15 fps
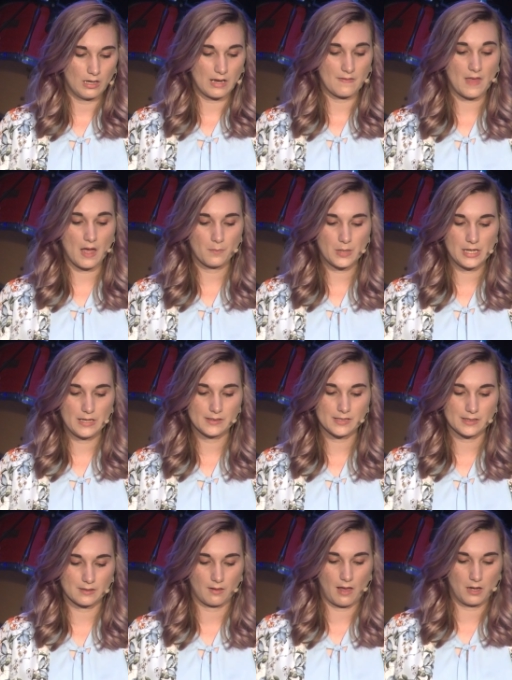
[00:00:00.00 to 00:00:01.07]
And that peace
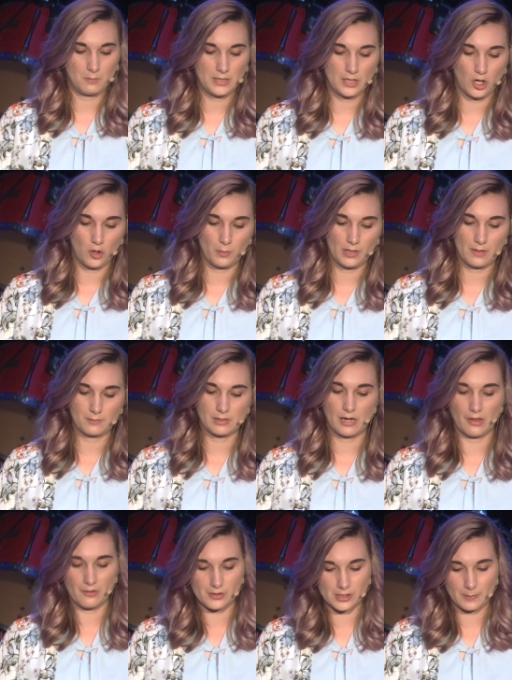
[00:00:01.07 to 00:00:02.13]
has allowed me to open up to
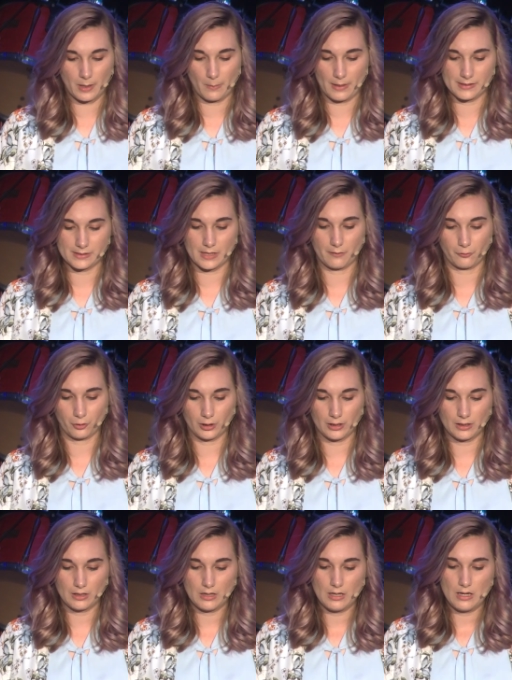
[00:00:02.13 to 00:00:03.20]
others about my
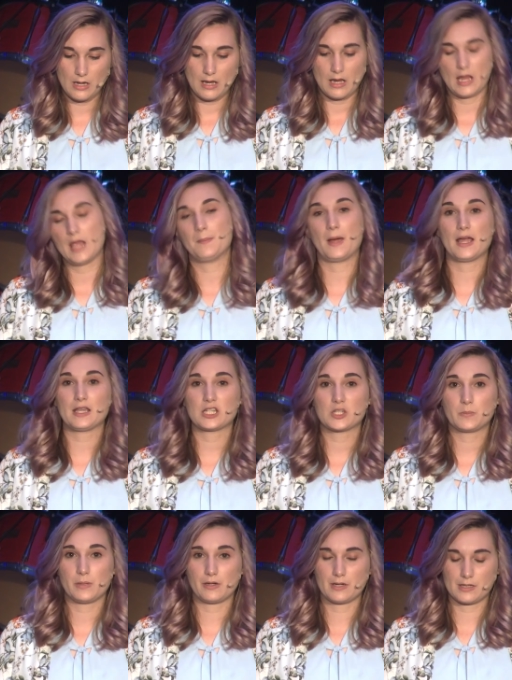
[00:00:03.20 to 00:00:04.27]
suffering, and my
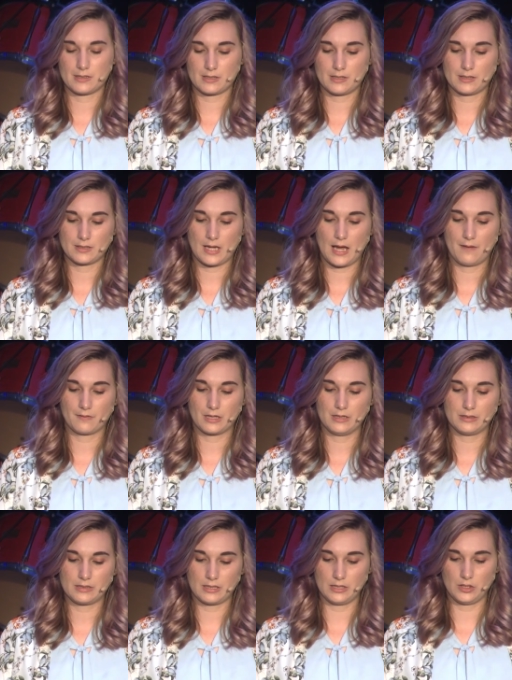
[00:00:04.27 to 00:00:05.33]
experiences have
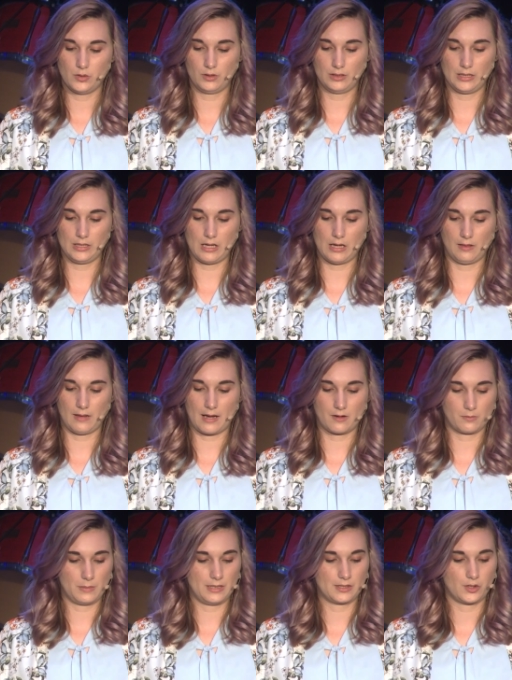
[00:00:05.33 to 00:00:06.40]
continually
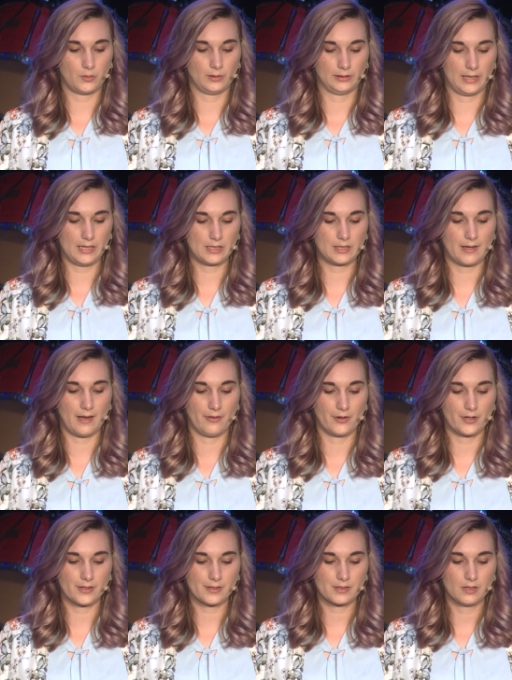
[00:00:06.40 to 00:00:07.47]
allowed me to relate to
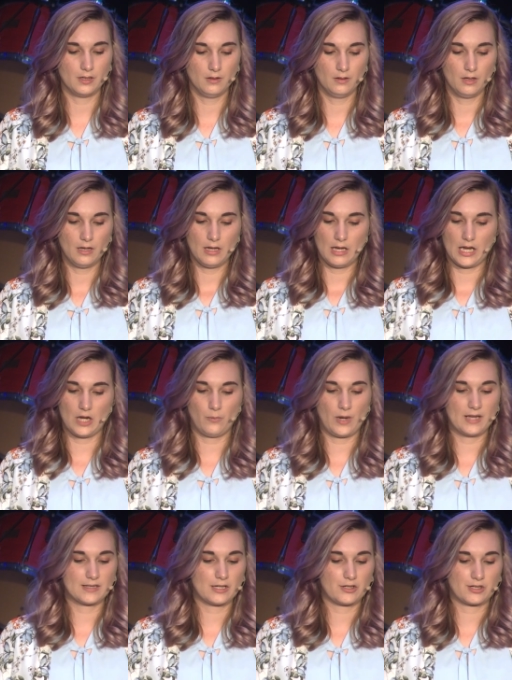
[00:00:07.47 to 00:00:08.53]
others in
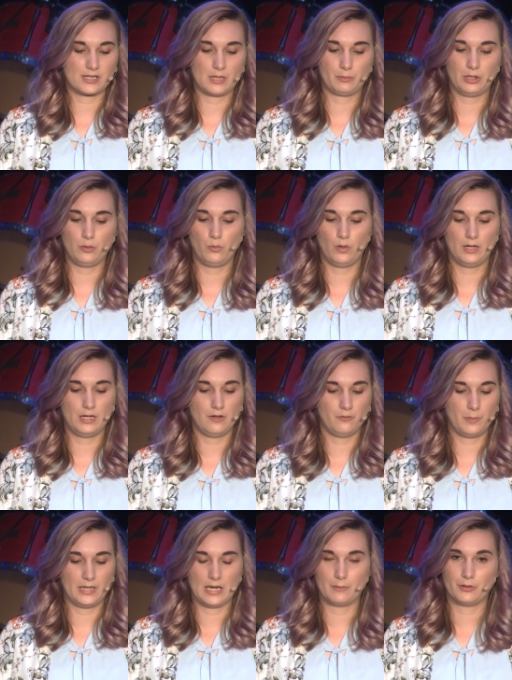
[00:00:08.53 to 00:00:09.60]
ways I just simply wouldn't
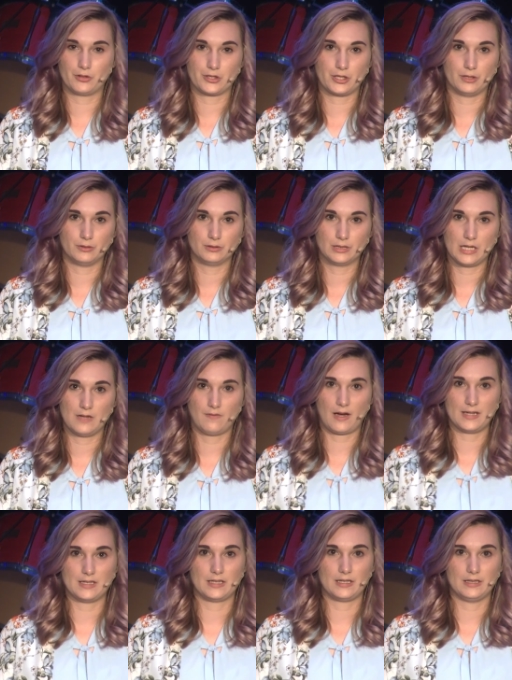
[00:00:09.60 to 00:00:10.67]
have been able to if
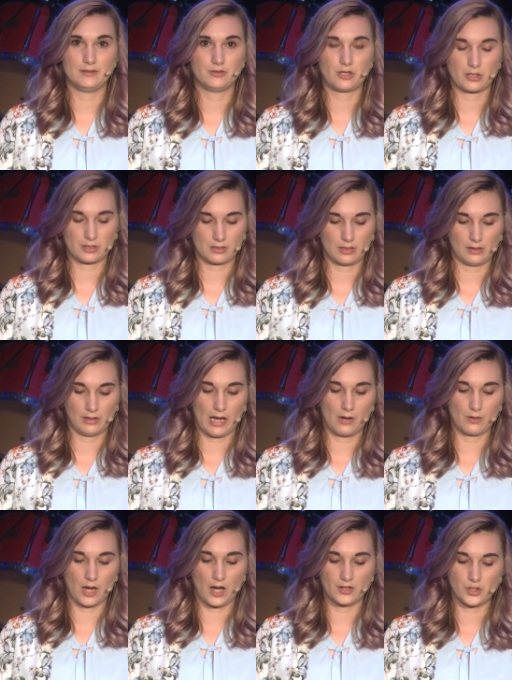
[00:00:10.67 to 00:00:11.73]
I didn't just
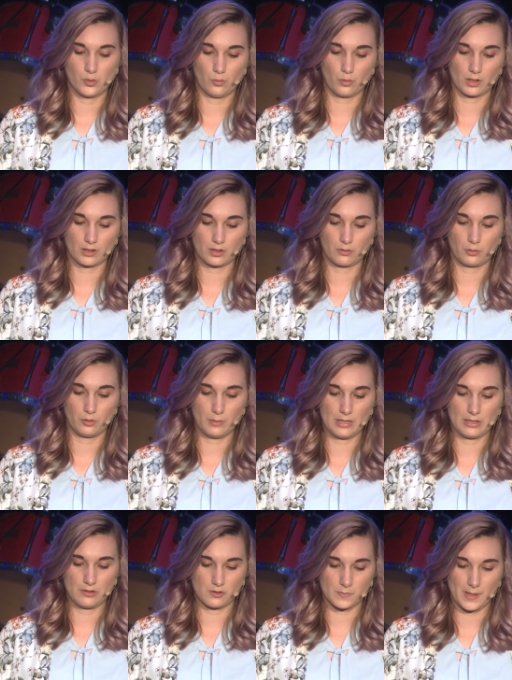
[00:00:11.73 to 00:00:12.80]
allow God to work through
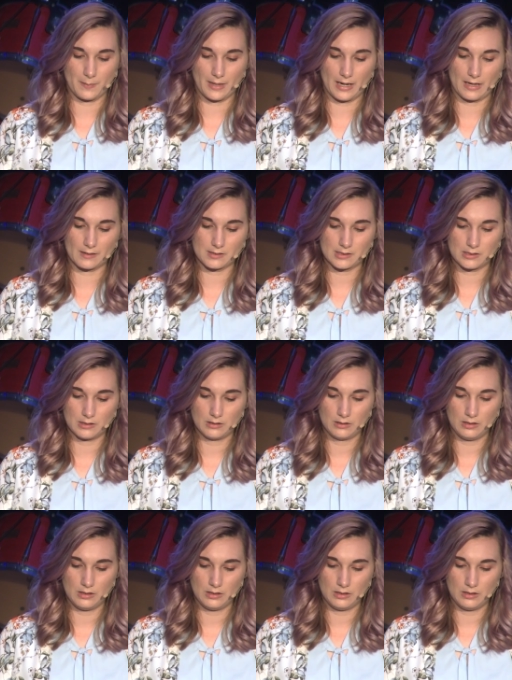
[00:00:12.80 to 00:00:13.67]
me and use my past.